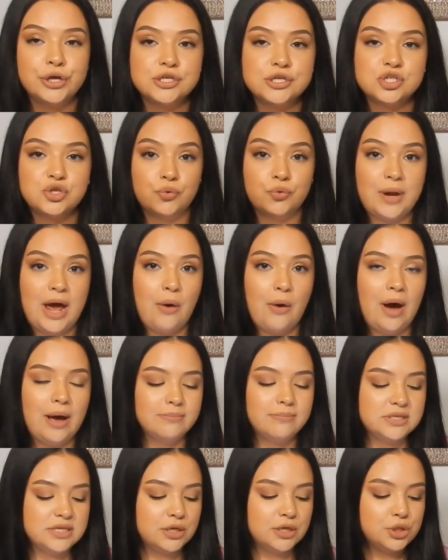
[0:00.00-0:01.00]
So now
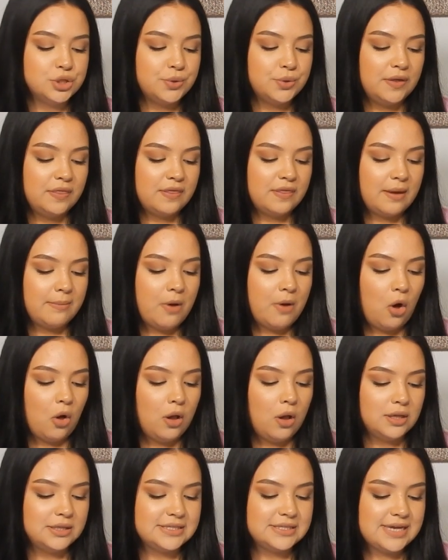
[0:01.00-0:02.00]
I'm done doing them
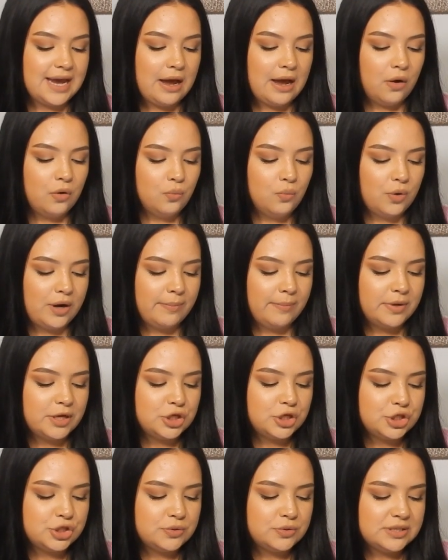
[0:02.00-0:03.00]
all down. What I'm going
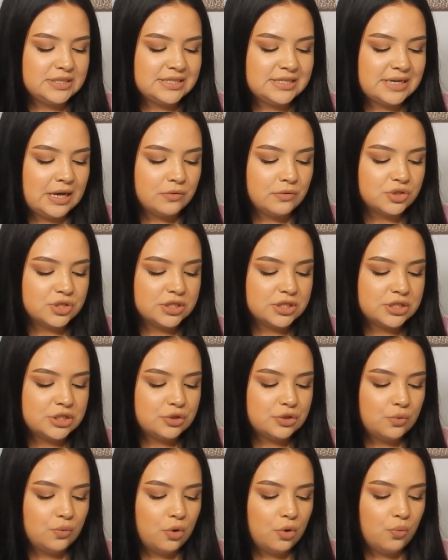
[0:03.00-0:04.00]
to do is now just
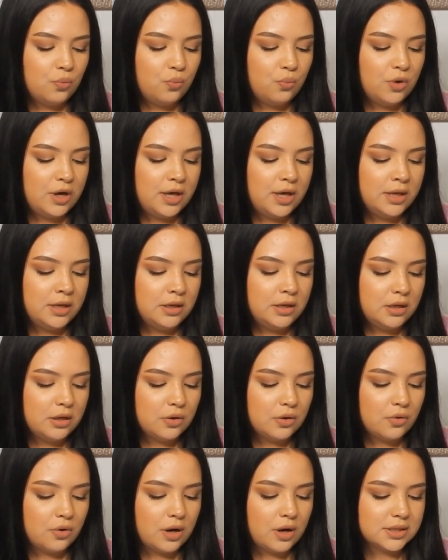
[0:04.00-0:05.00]
do one
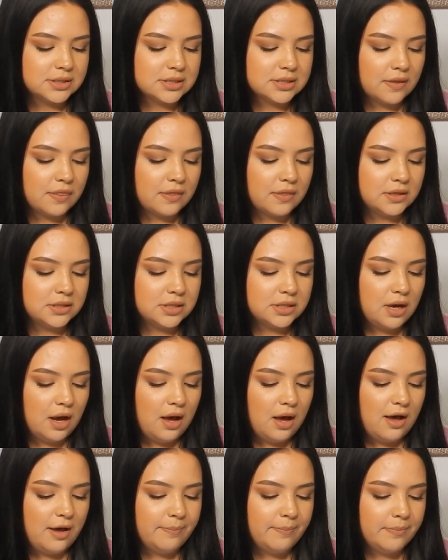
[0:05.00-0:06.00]
across the
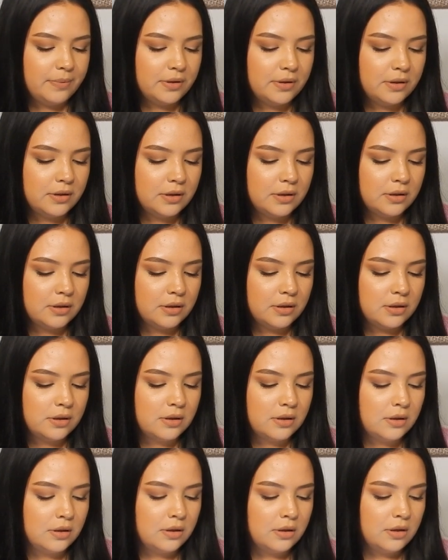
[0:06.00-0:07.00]
top
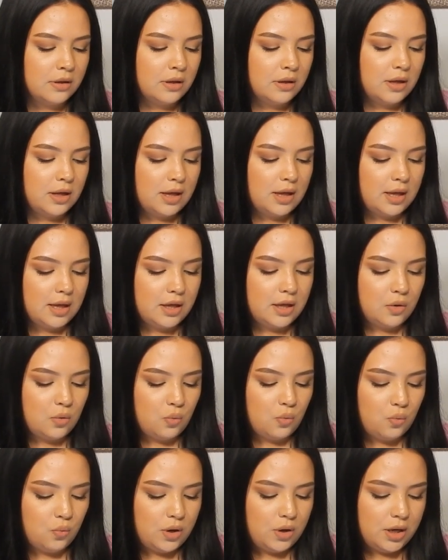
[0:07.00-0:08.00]

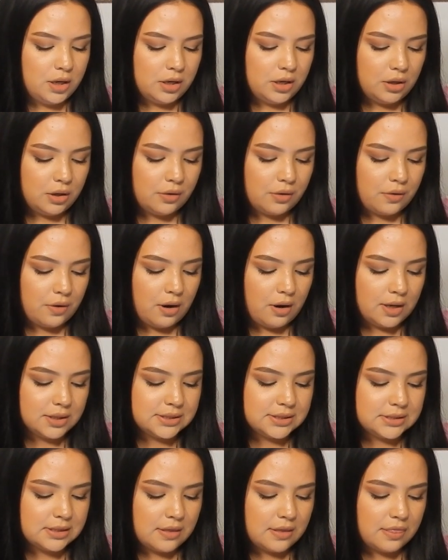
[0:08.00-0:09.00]
and one
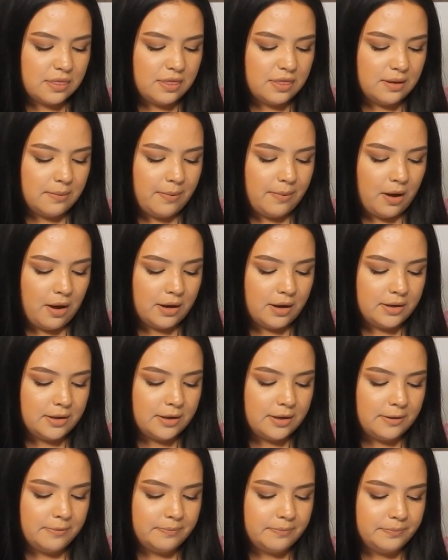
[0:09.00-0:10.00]
across the
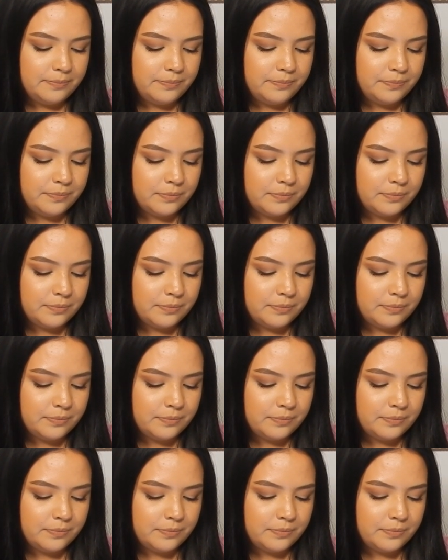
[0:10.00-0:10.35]
bottom.